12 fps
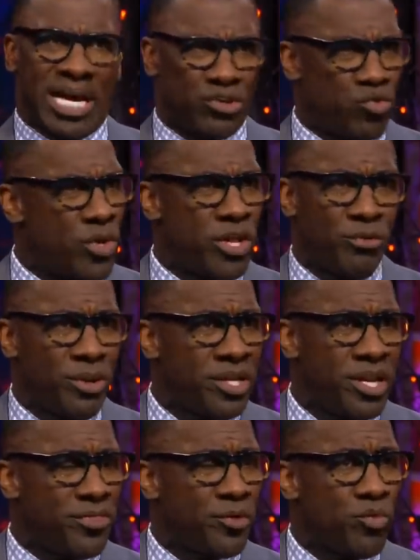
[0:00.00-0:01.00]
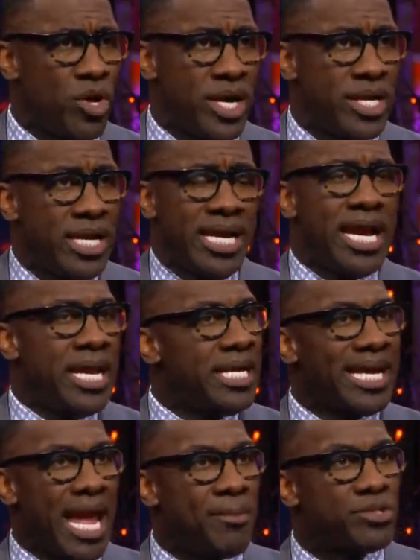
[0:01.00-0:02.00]
like a 23 to nothing run, and
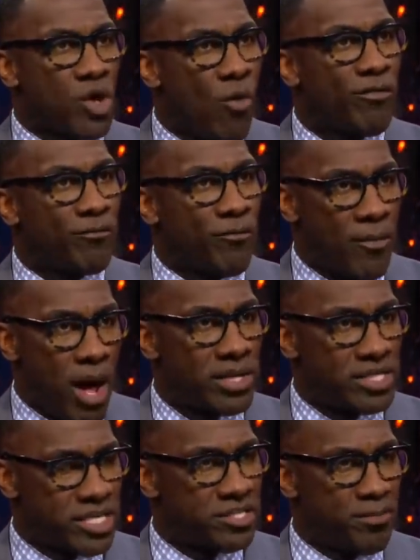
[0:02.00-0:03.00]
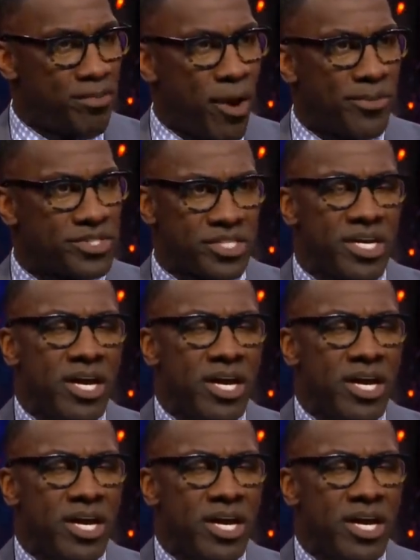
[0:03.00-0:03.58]
the game is over from all intents and purposes.